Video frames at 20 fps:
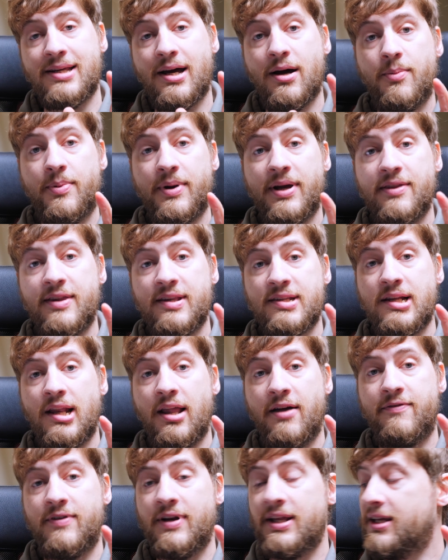up in this
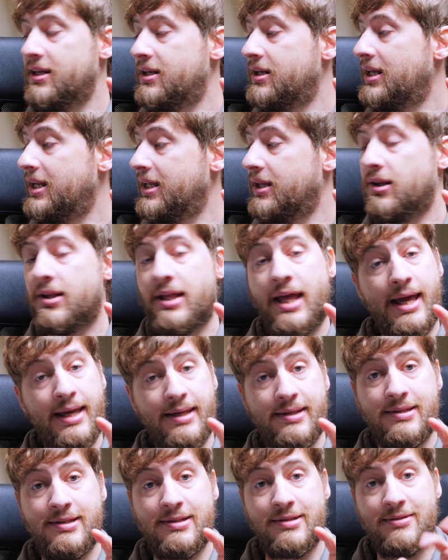lovely little
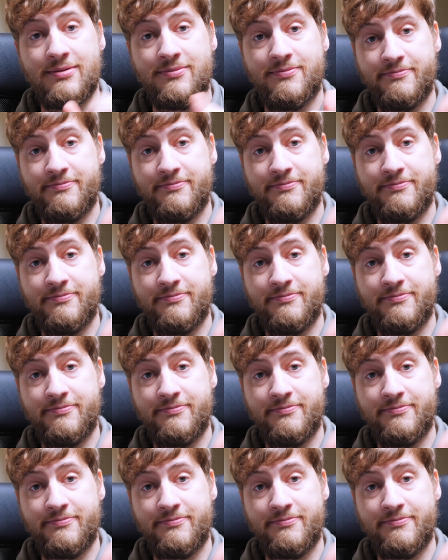case.